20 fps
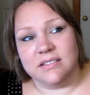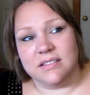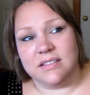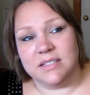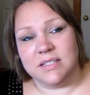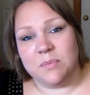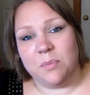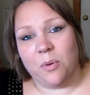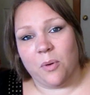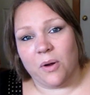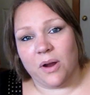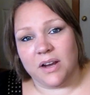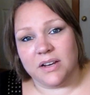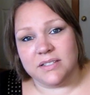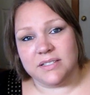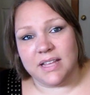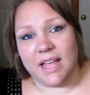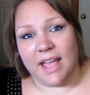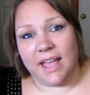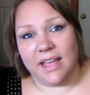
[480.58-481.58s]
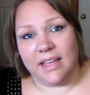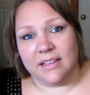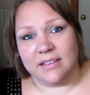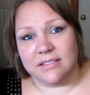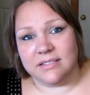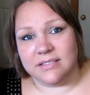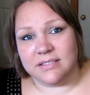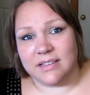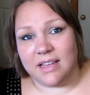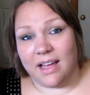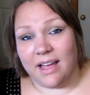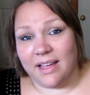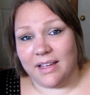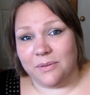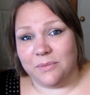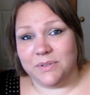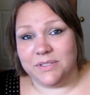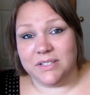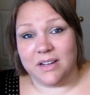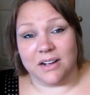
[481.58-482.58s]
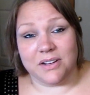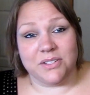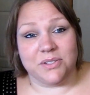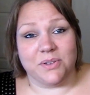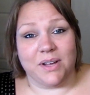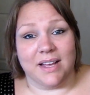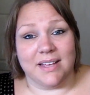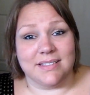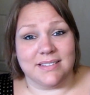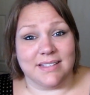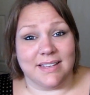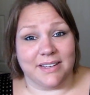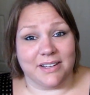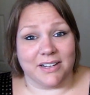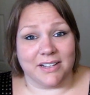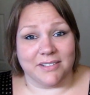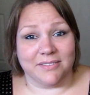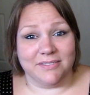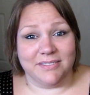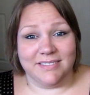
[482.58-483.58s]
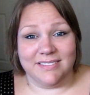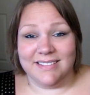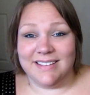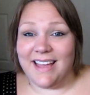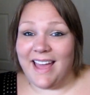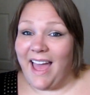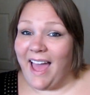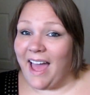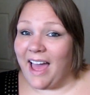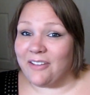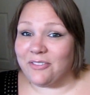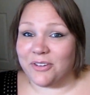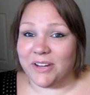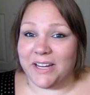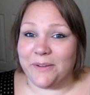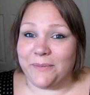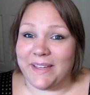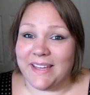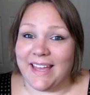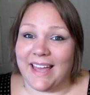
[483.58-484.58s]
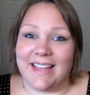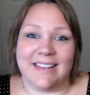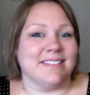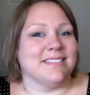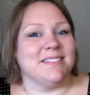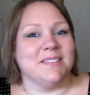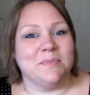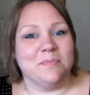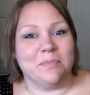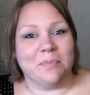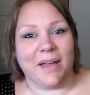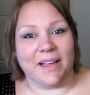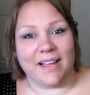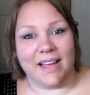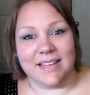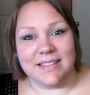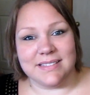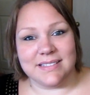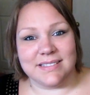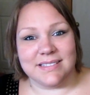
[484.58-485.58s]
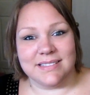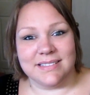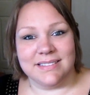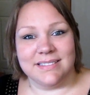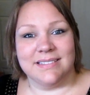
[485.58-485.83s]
the support, and I will talk to you guys later. Have a great weekend. Bye guys.